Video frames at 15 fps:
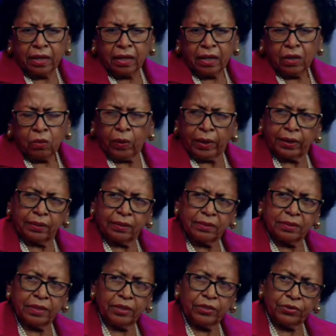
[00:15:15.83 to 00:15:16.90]
when
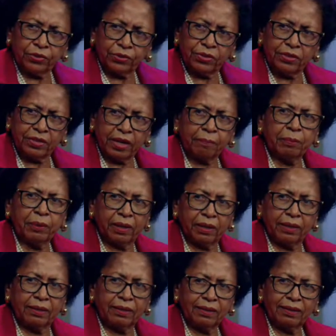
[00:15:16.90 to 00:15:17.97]
teachers step
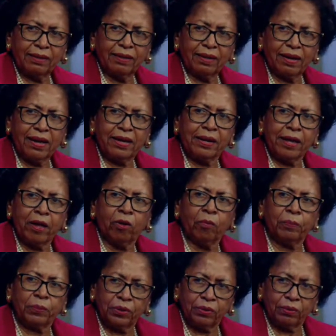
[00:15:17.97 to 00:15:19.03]
in and help
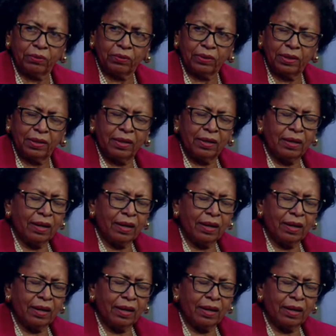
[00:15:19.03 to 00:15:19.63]
you, mm-hmm.